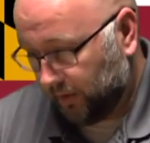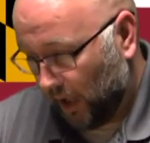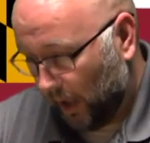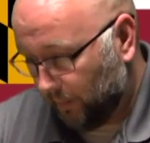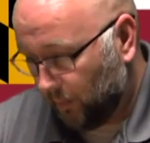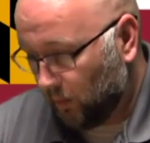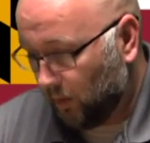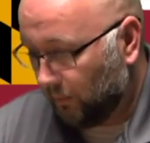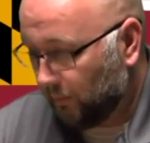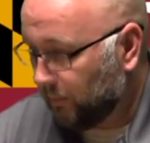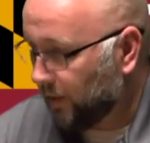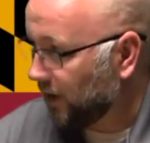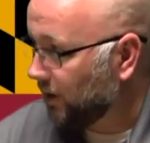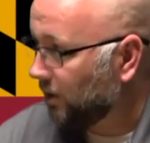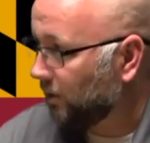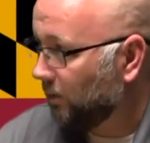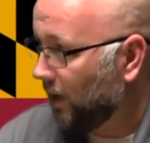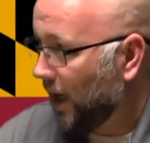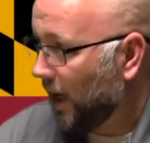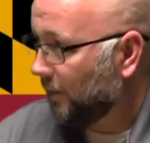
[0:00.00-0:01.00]
example of
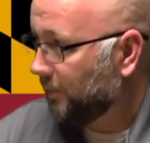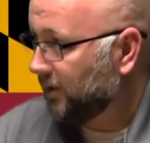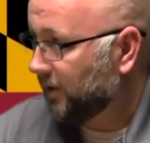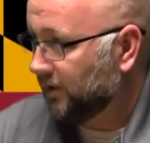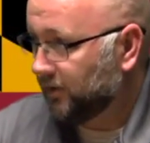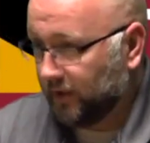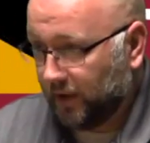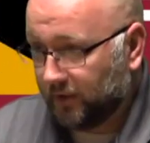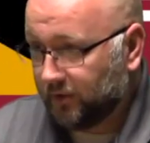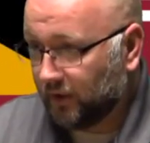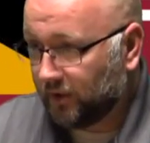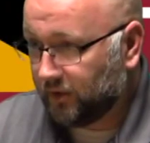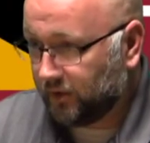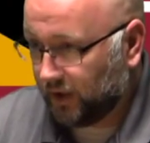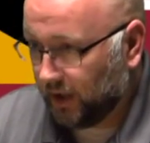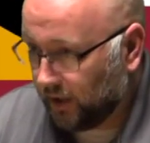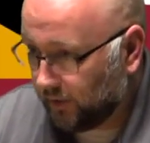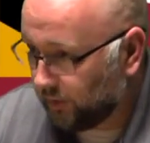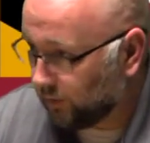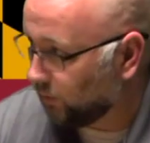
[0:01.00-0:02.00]
picking crabs. It's a
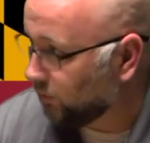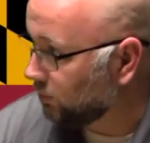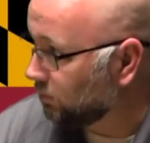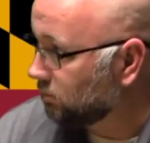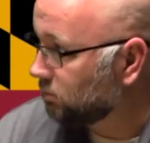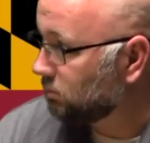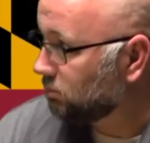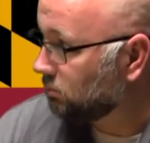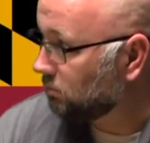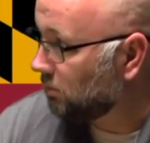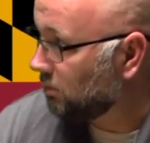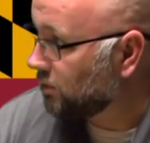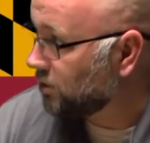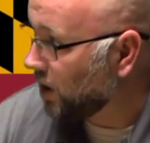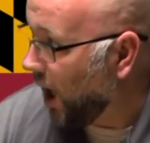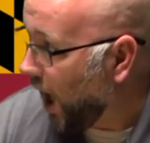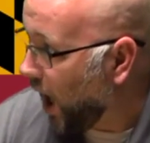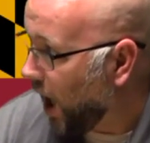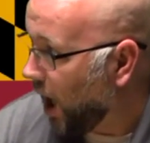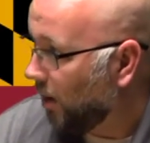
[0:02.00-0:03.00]
seasonal
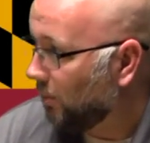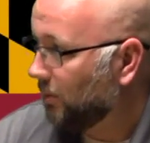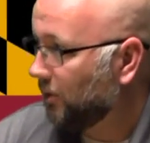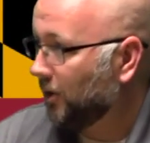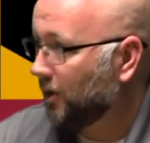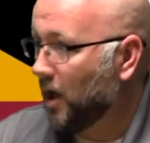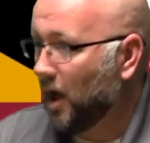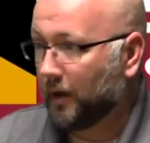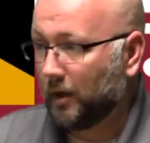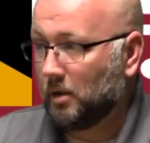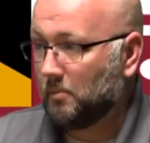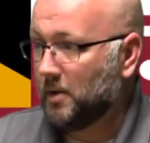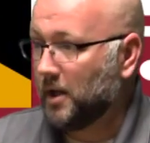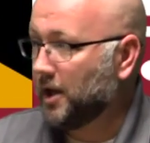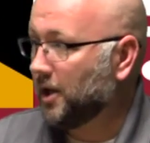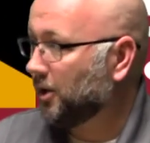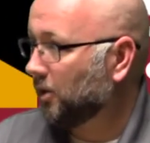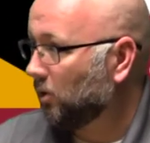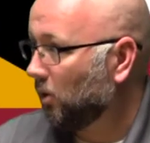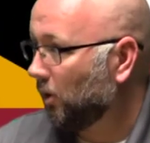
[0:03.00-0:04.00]
job, and they're not going to
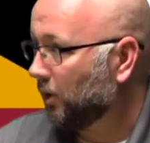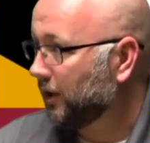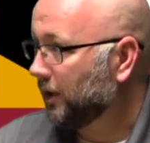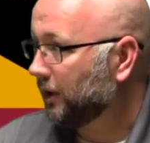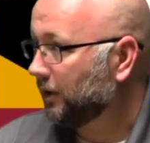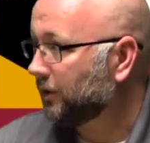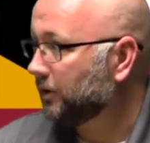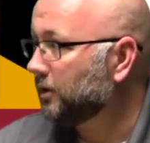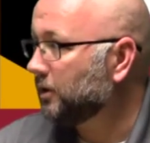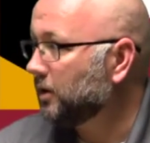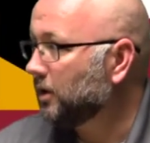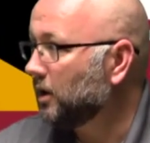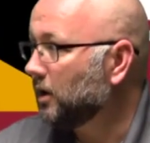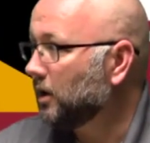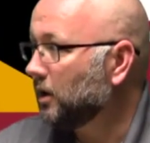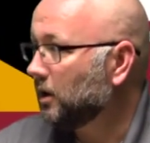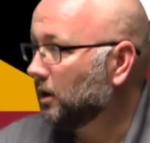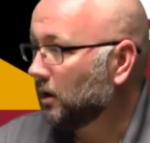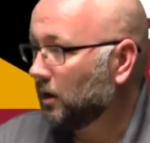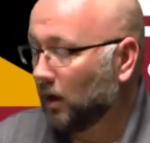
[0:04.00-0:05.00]
be here all year.
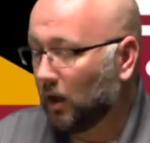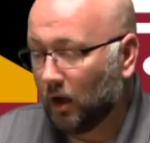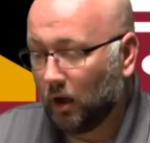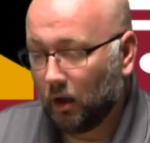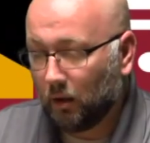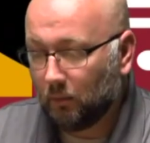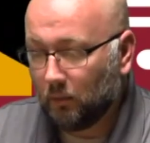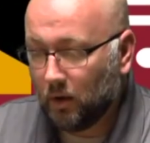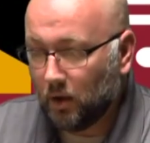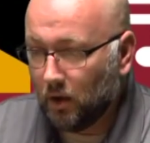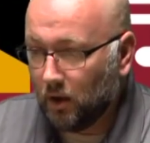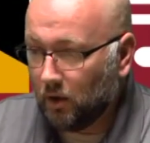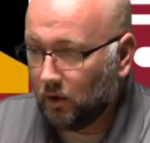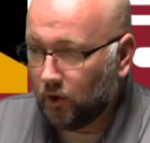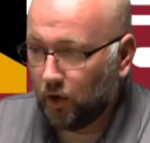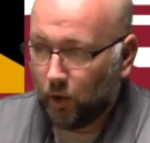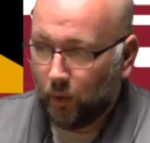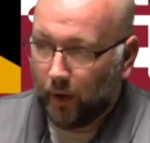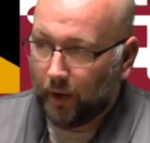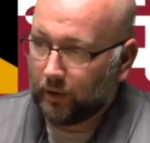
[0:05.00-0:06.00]

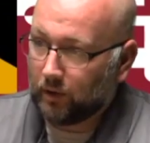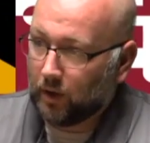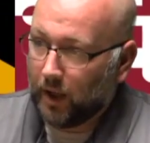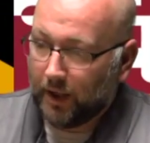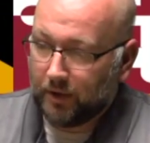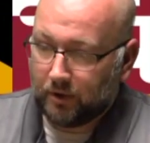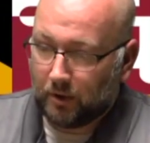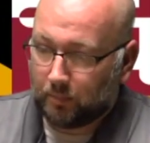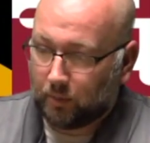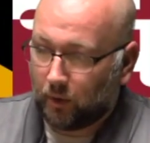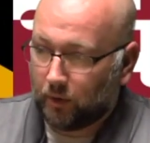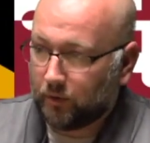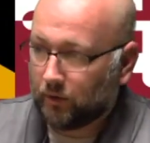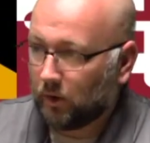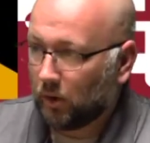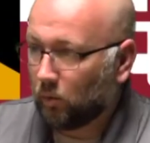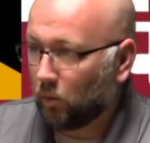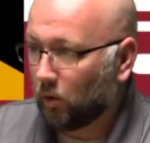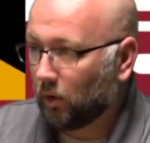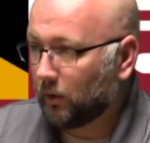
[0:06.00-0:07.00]
Unless the
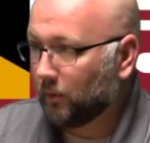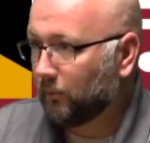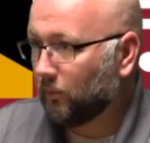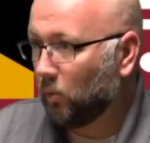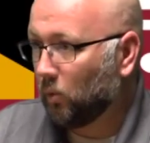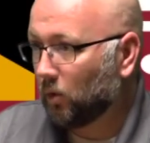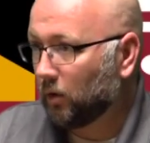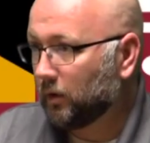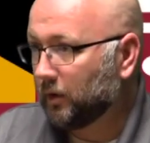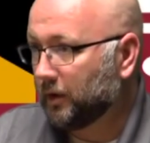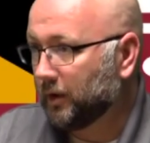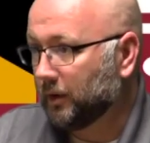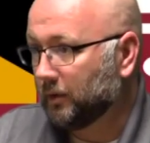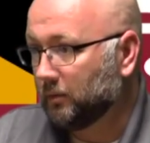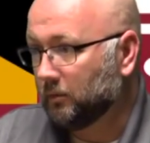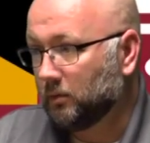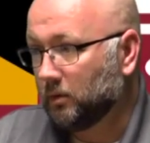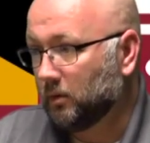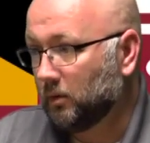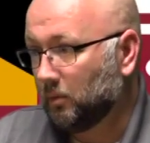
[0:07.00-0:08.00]
person they're work for
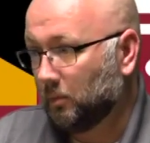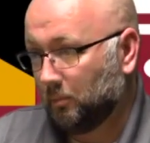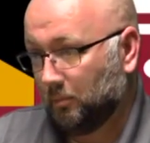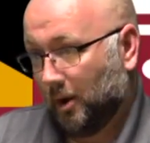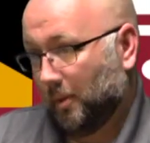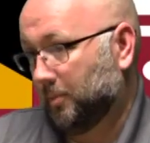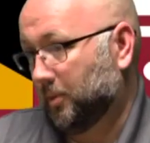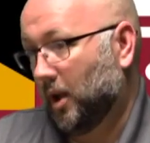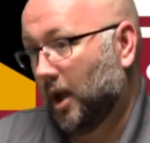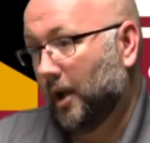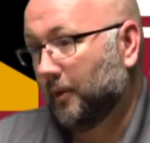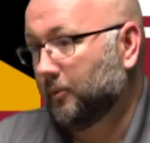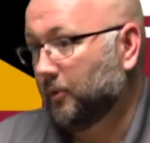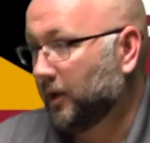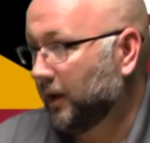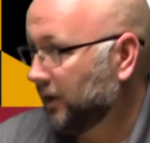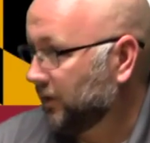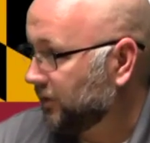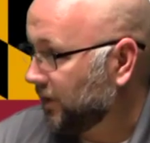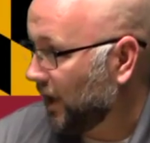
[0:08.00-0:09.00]
can apply
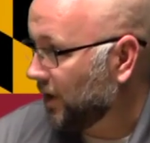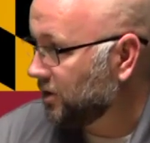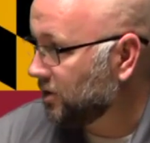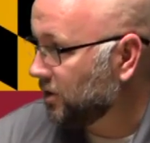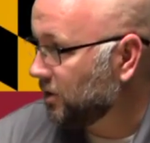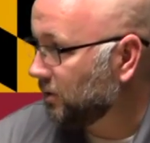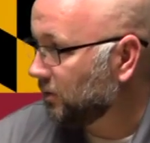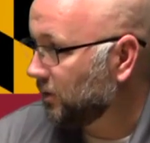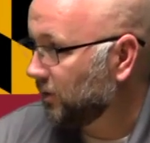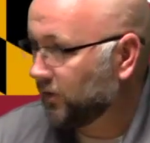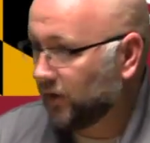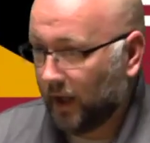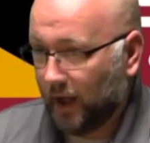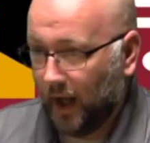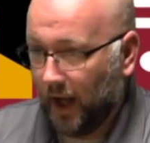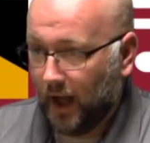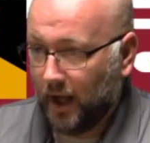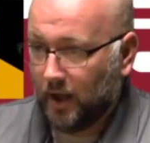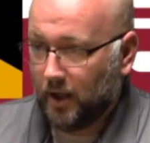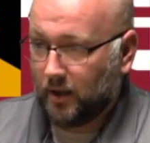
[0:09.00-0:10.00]
for an extension to say,
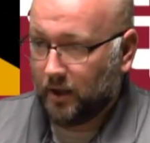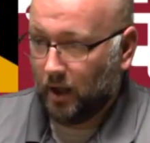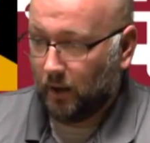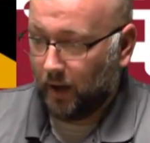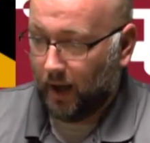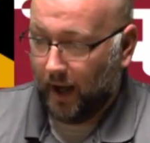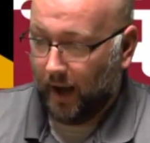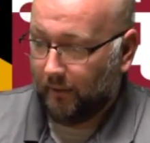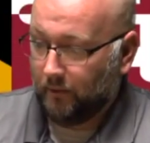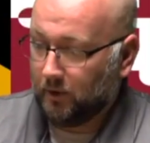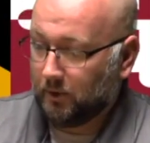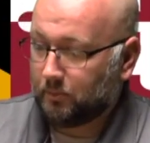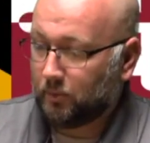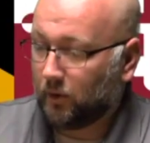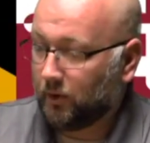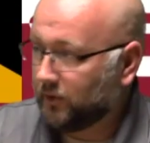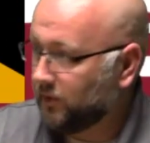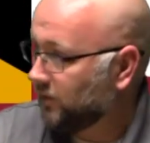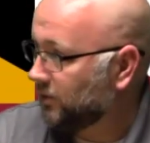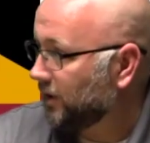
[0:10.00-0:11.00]
hey, can I have this
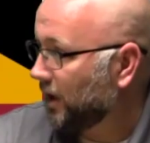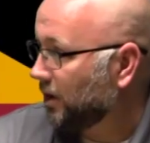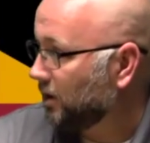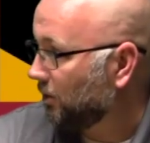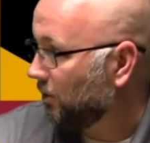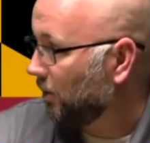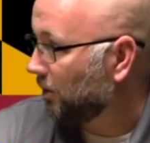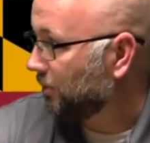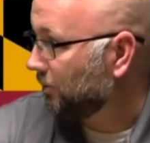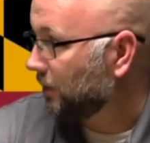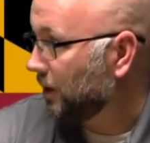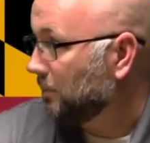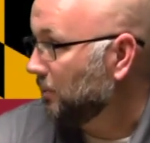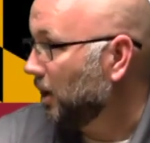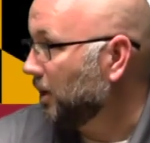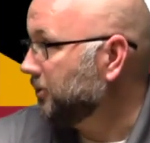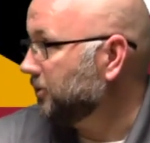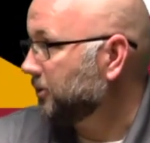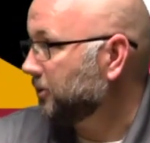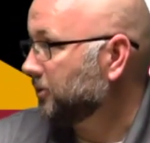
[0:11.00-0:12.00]
person stay another 3
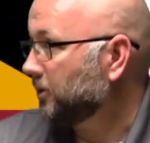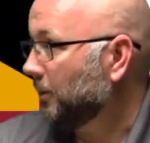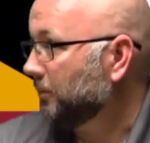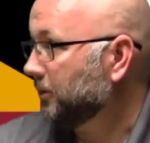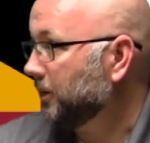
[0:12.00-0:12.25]
months